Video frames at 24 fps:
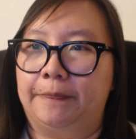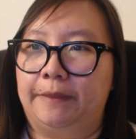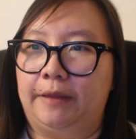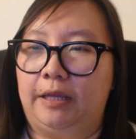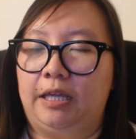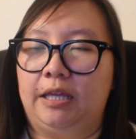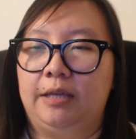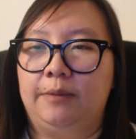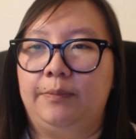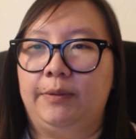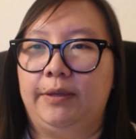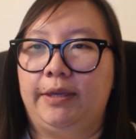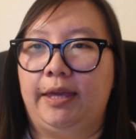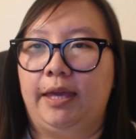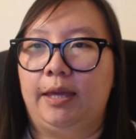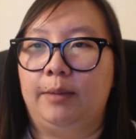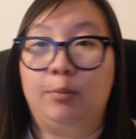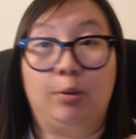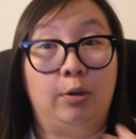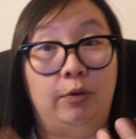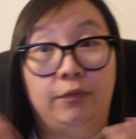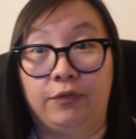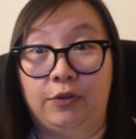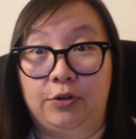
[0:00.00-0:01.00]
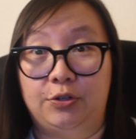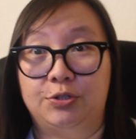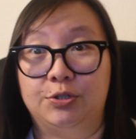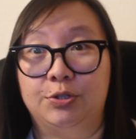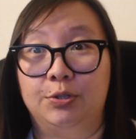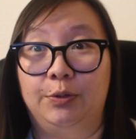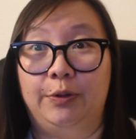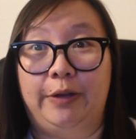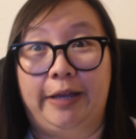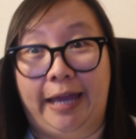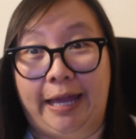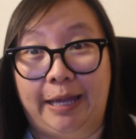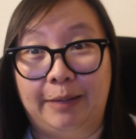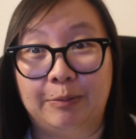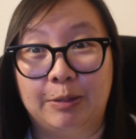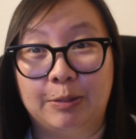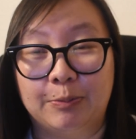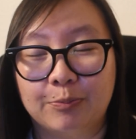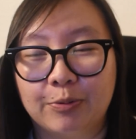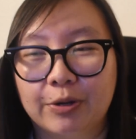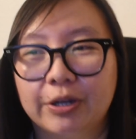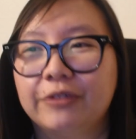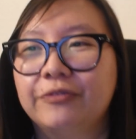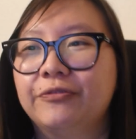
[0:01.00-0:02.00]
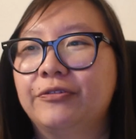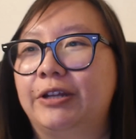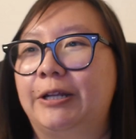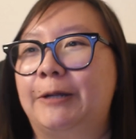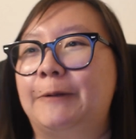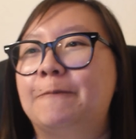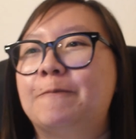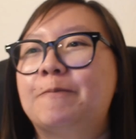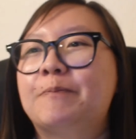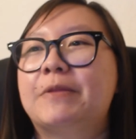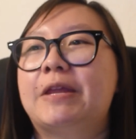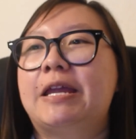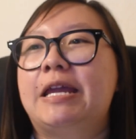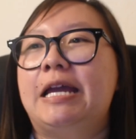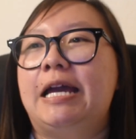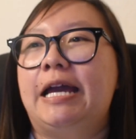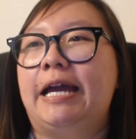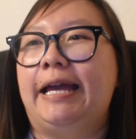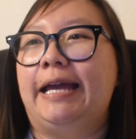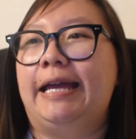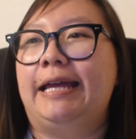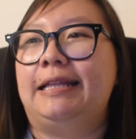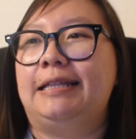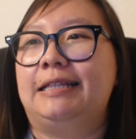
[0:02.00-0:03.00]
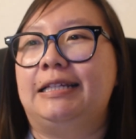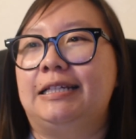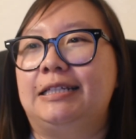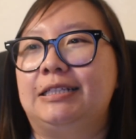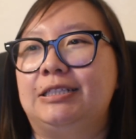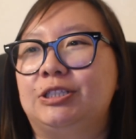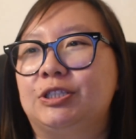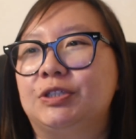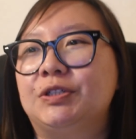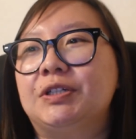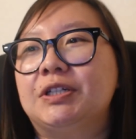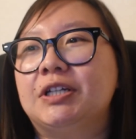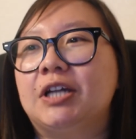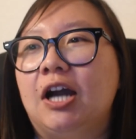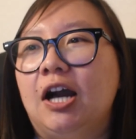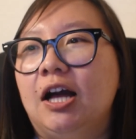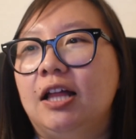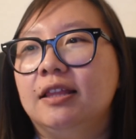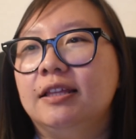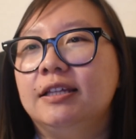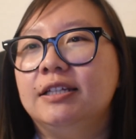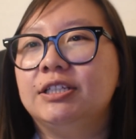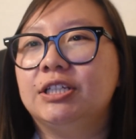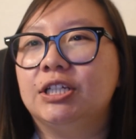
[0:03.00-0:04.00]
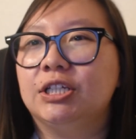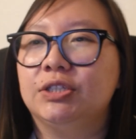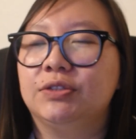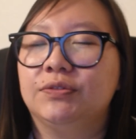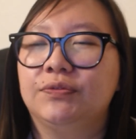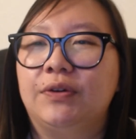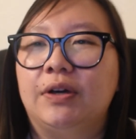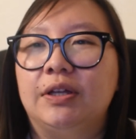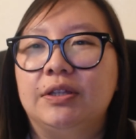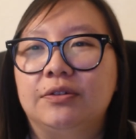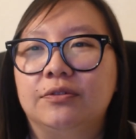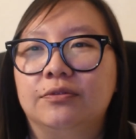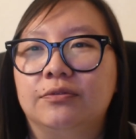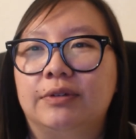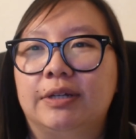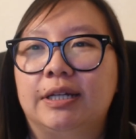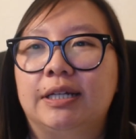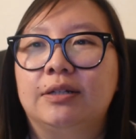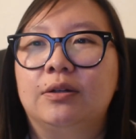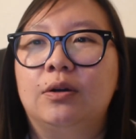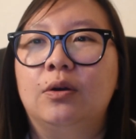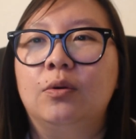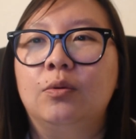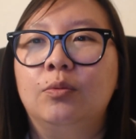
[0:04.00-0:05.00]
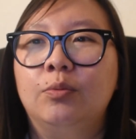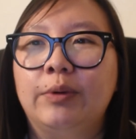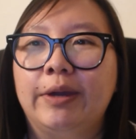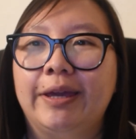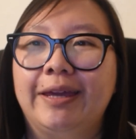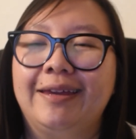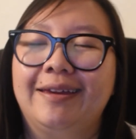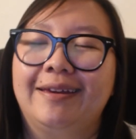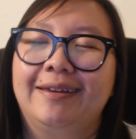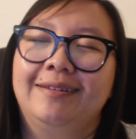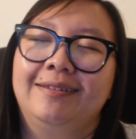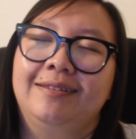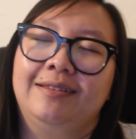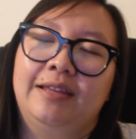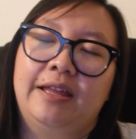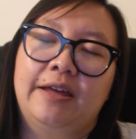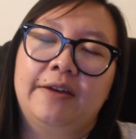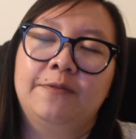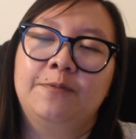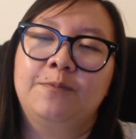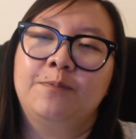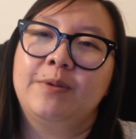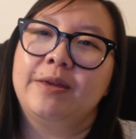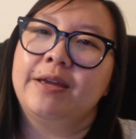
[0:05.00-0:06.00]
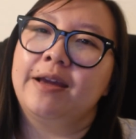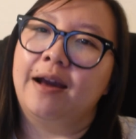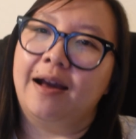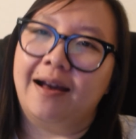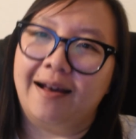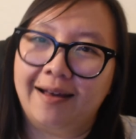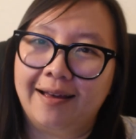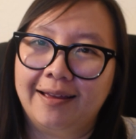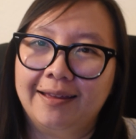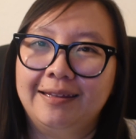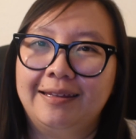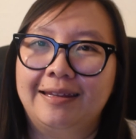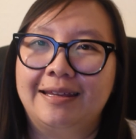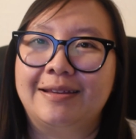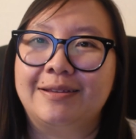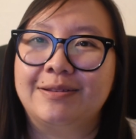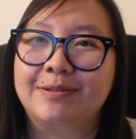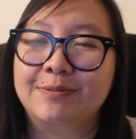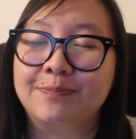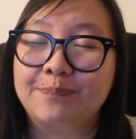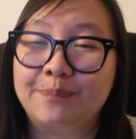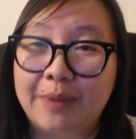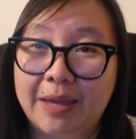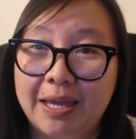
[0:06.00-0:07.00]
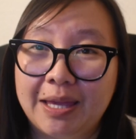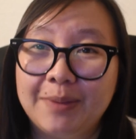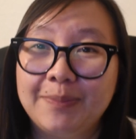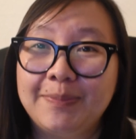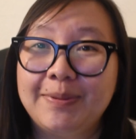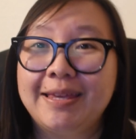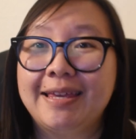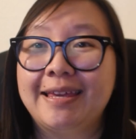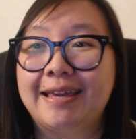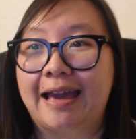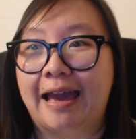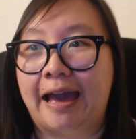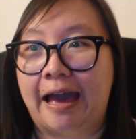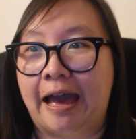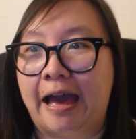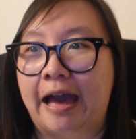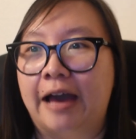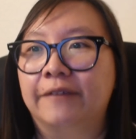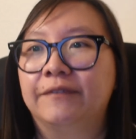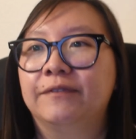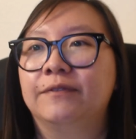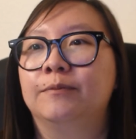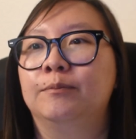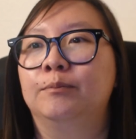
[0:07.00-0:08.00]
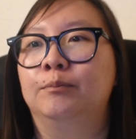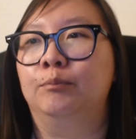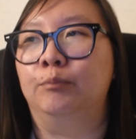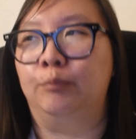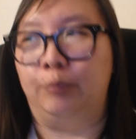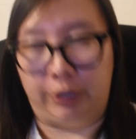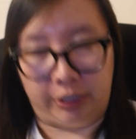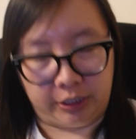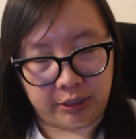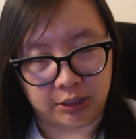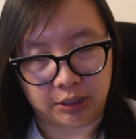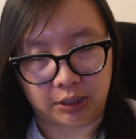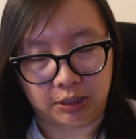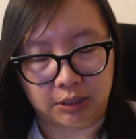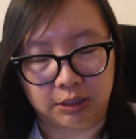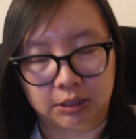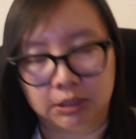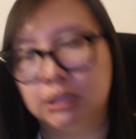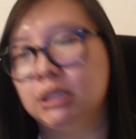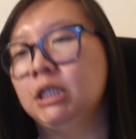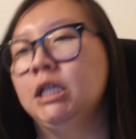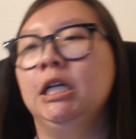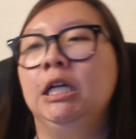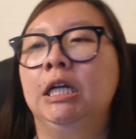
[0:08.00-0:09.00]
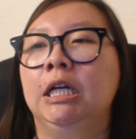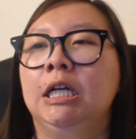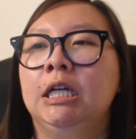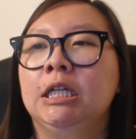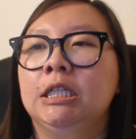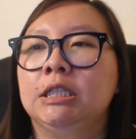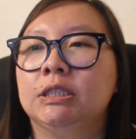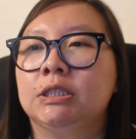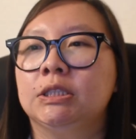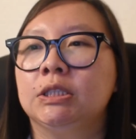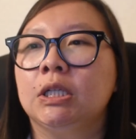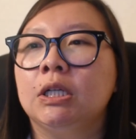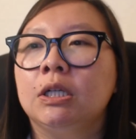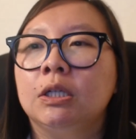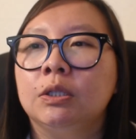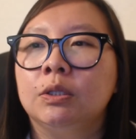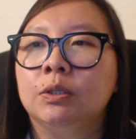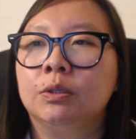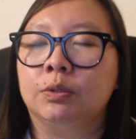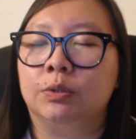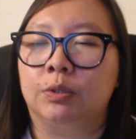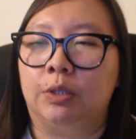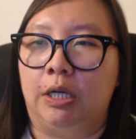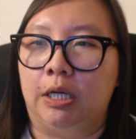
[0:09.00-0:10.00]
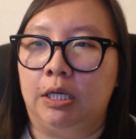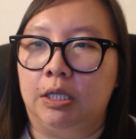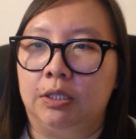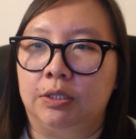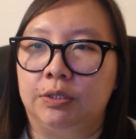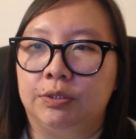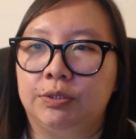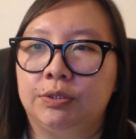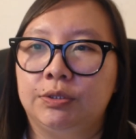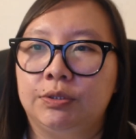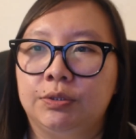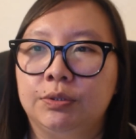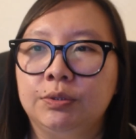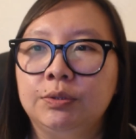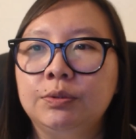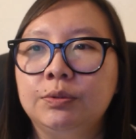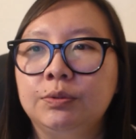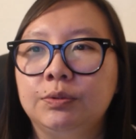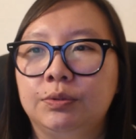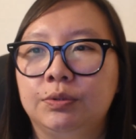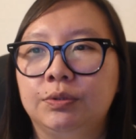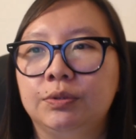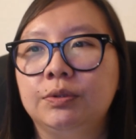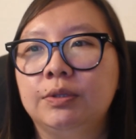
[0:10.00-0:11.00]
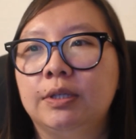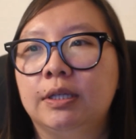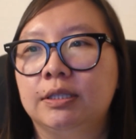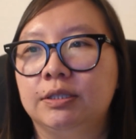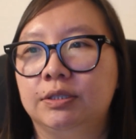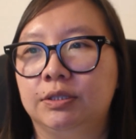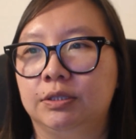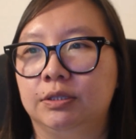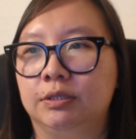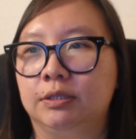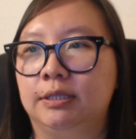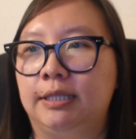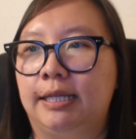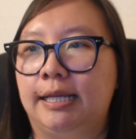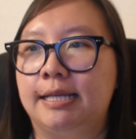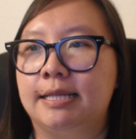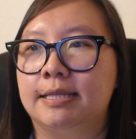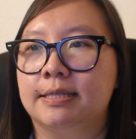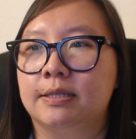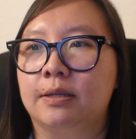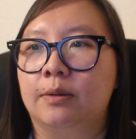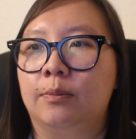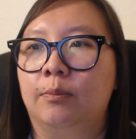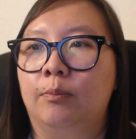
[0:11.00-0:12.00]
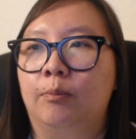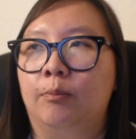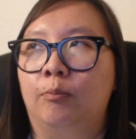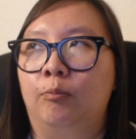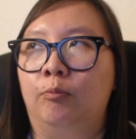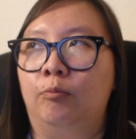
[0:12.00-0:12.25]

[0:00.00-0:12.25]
he became her virtual gaming boyfriend. And then during college, his father ran away and left behind his baby half brother. So Xu Yanshen ends up